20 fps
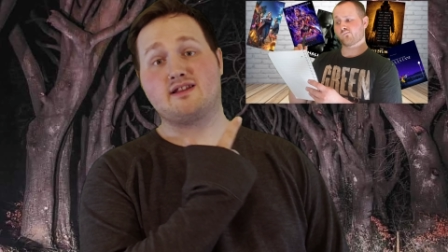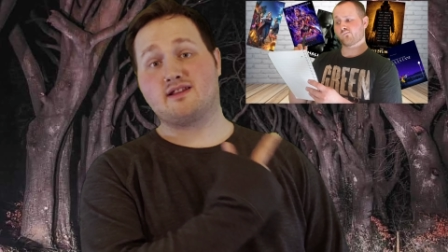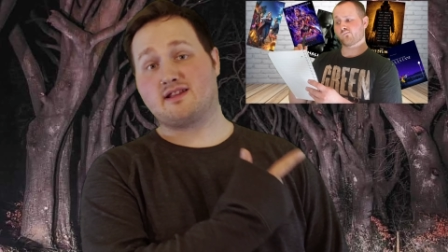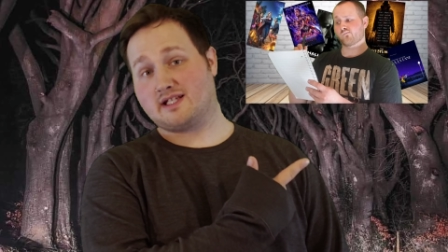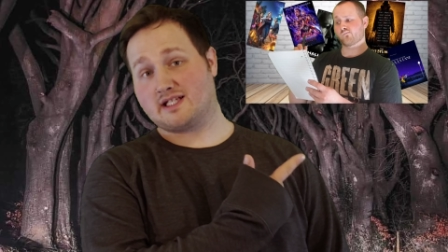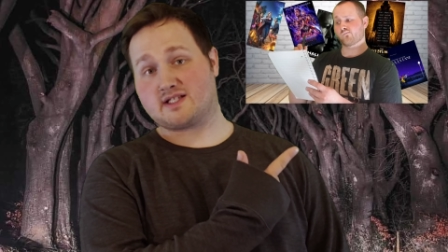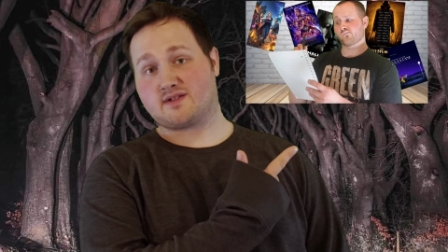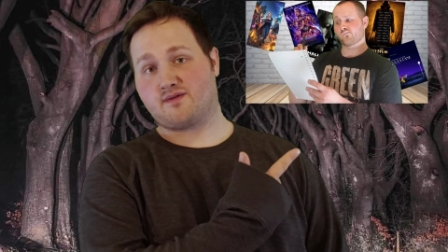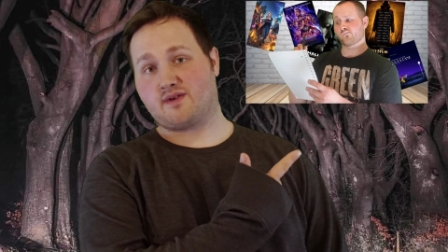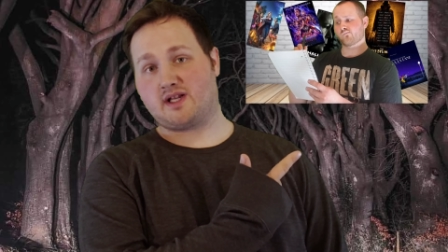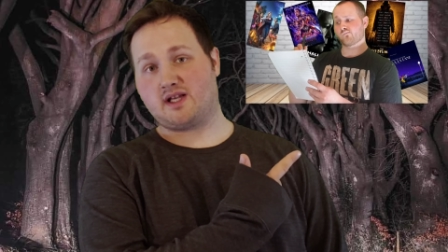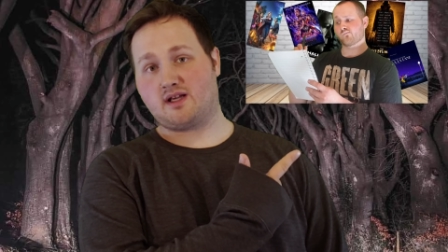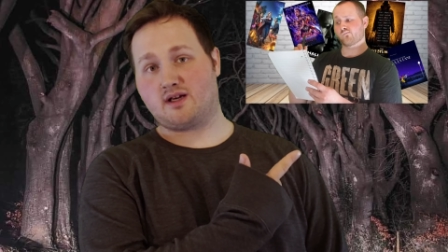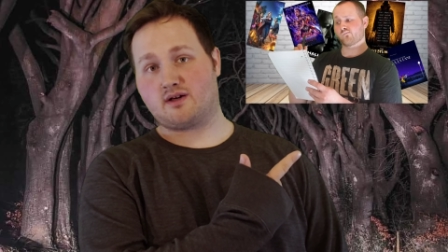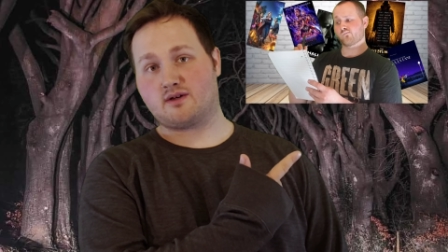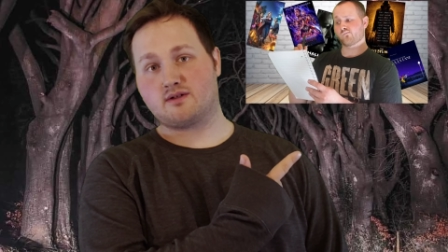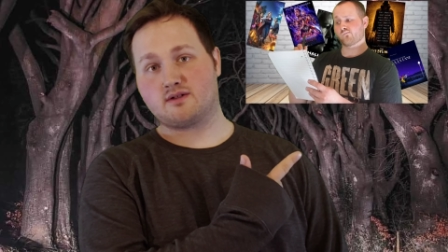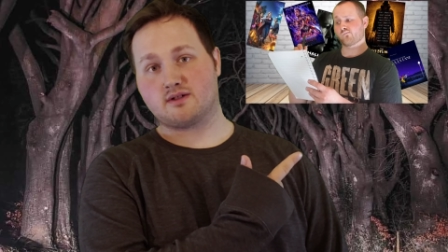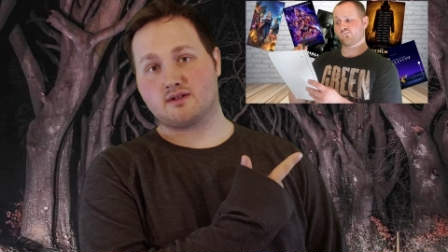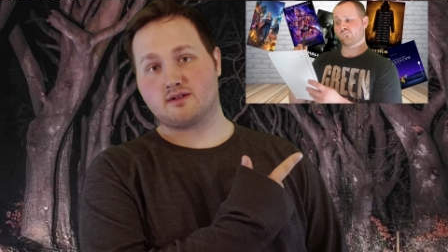in this
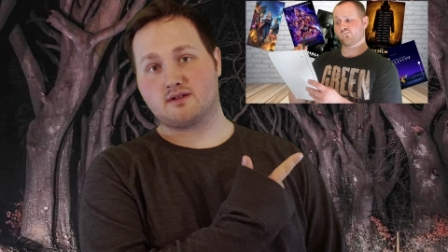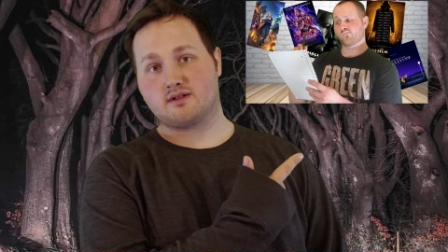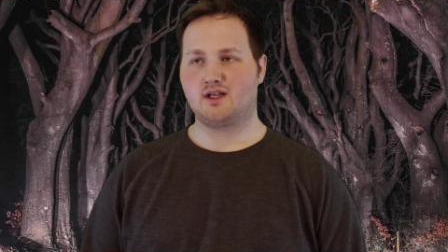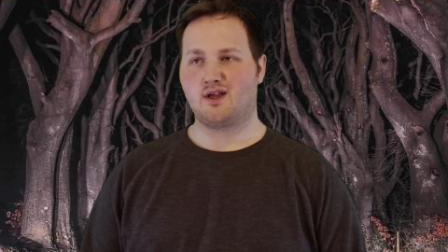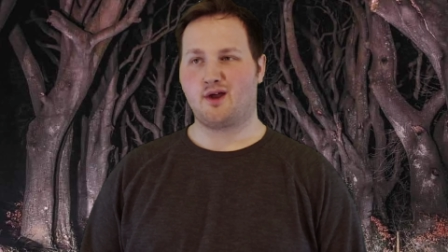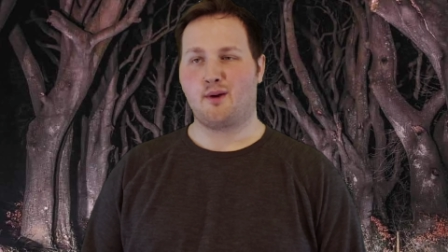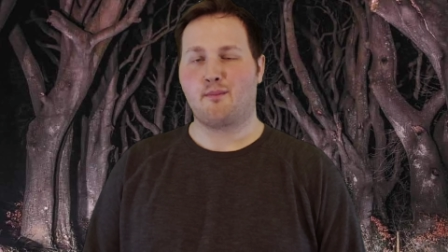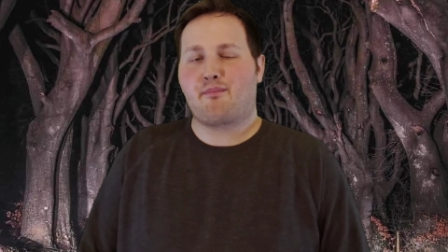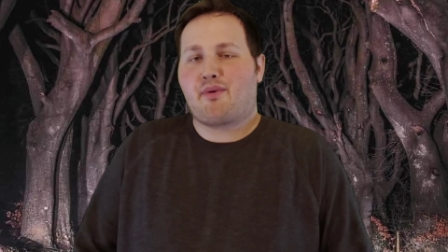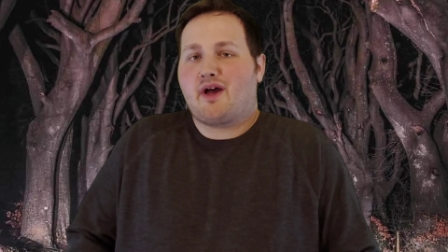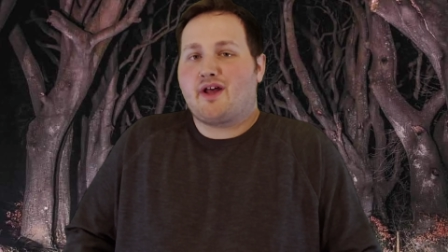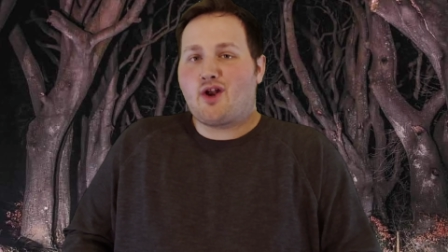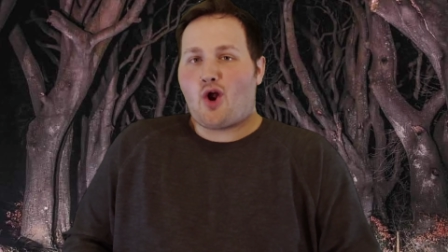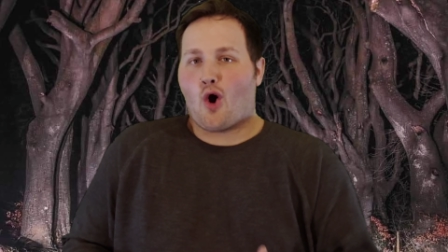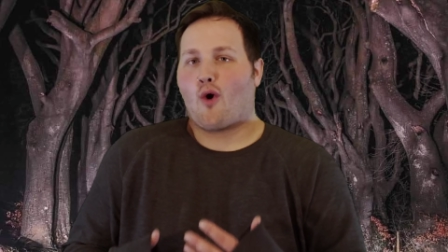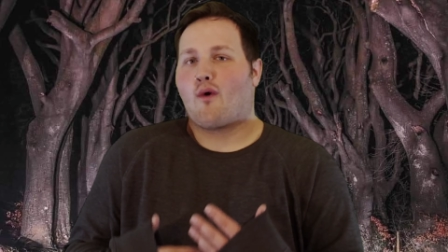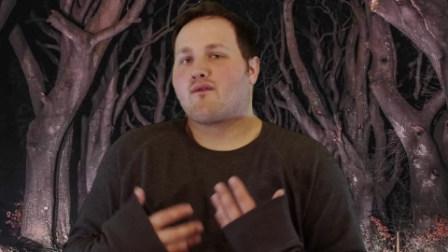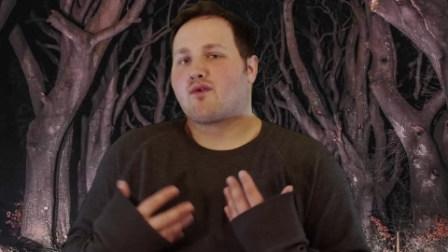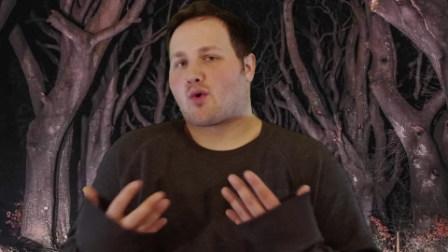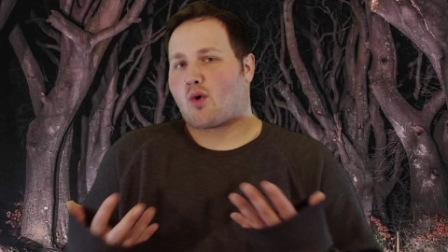video. But
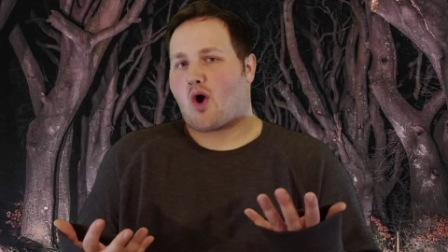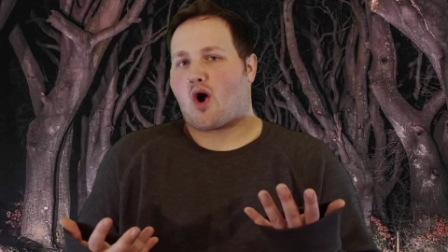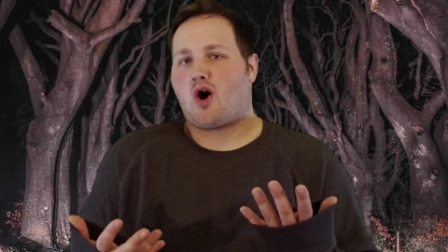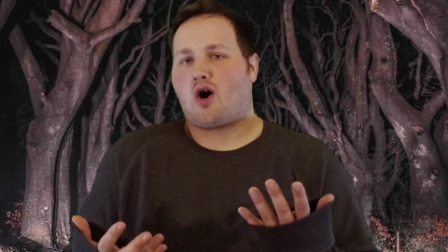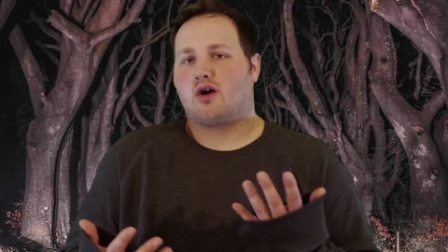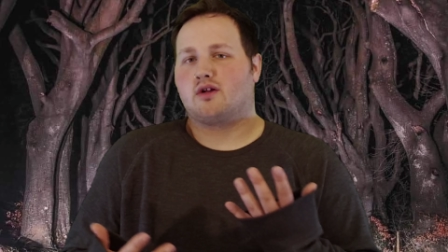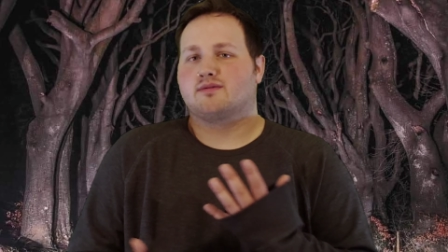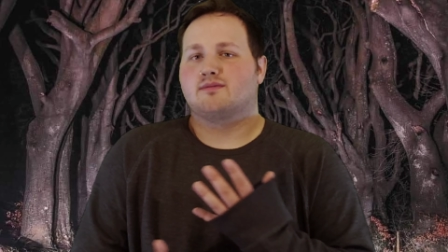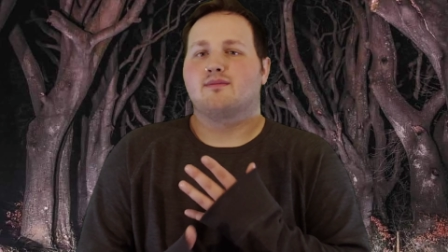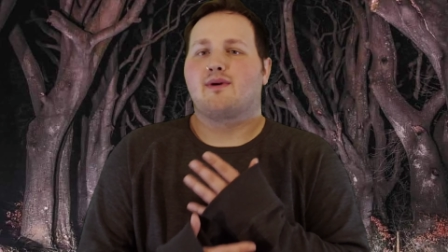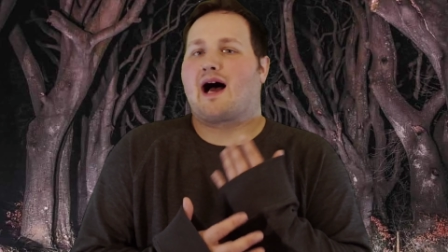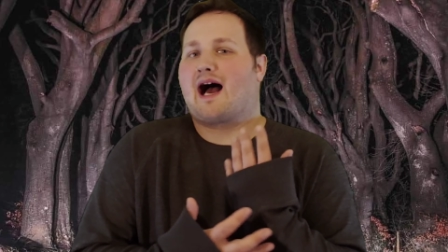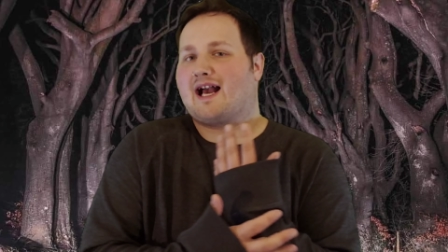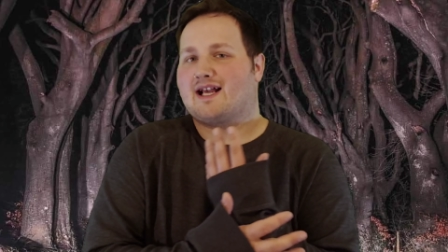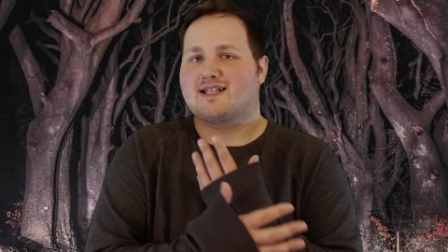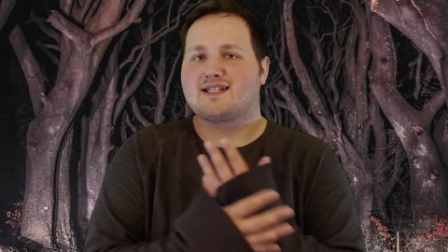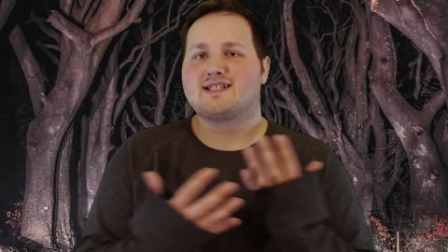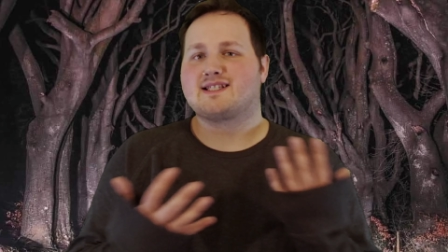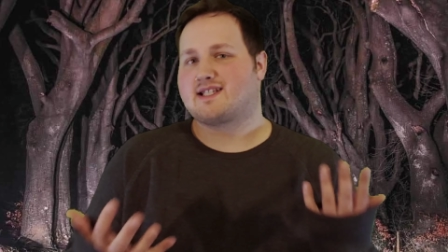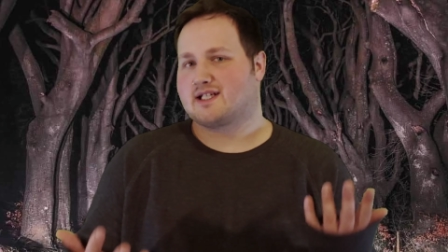overall, I
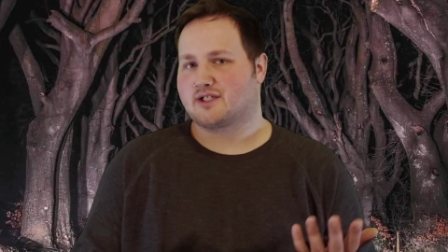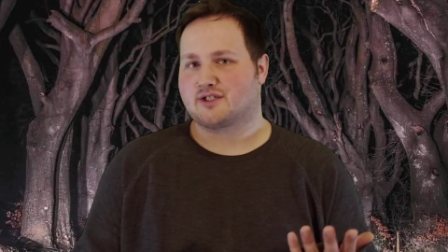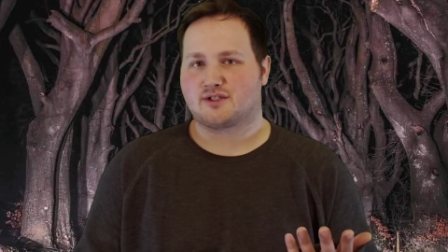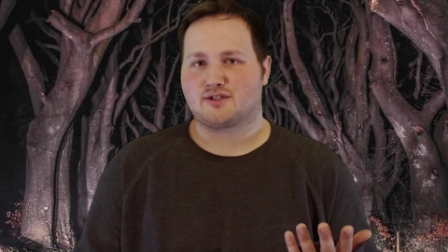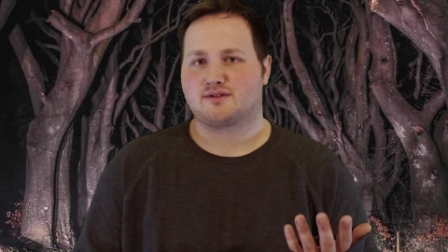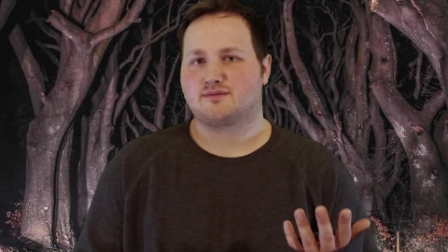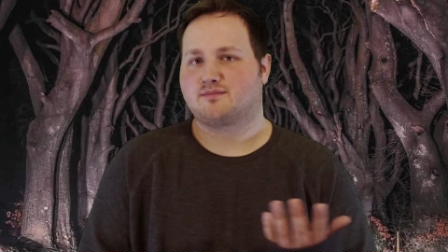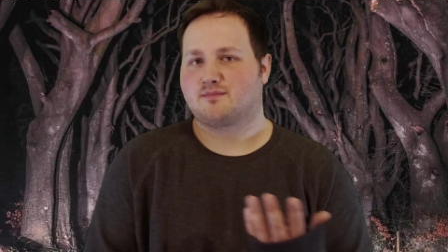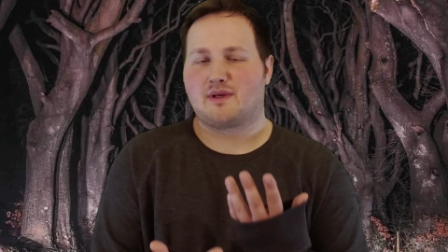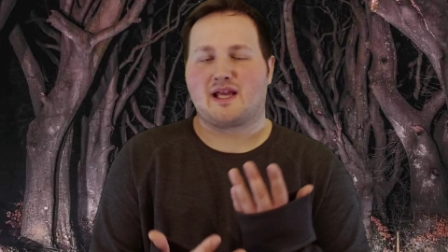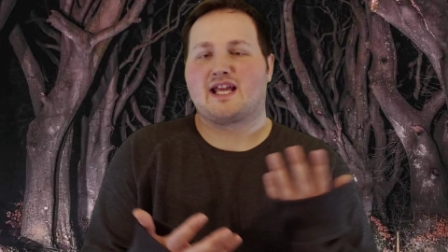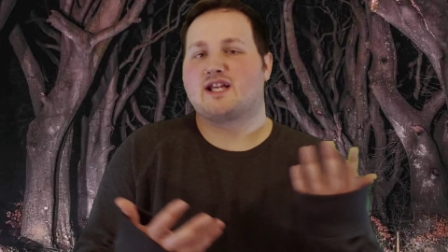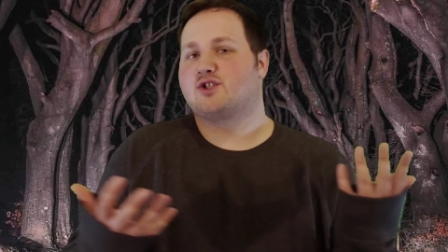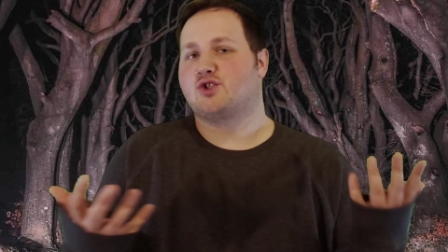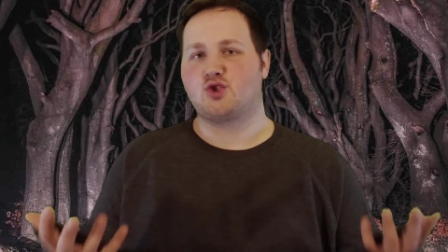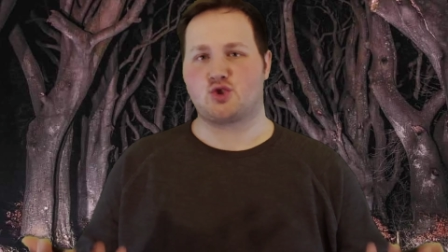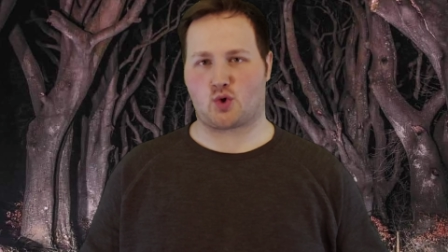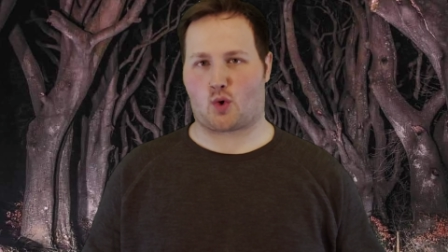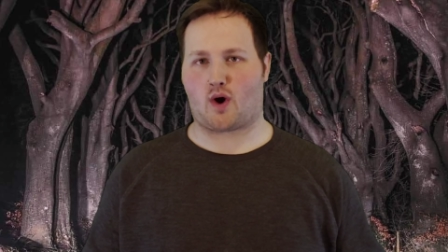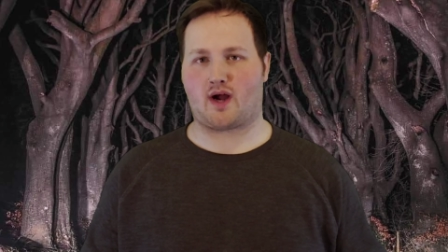still
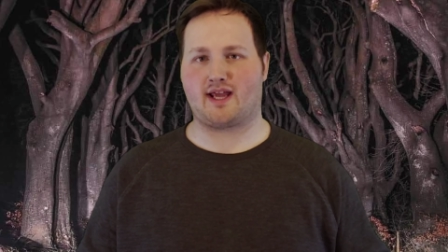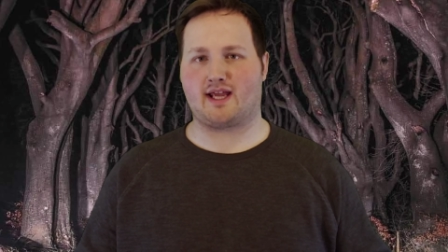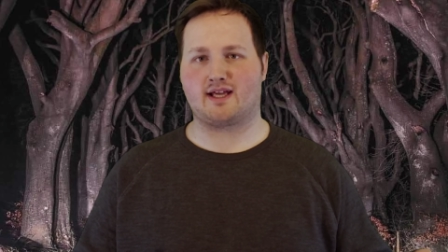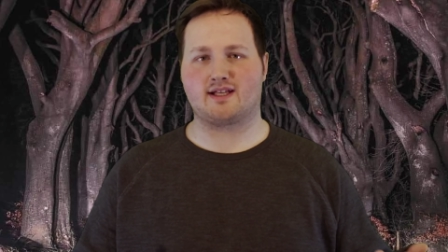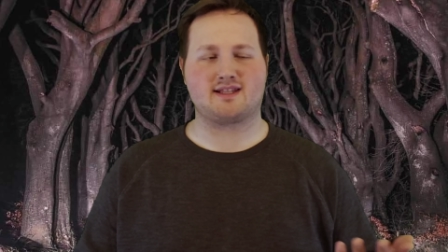enjoy it.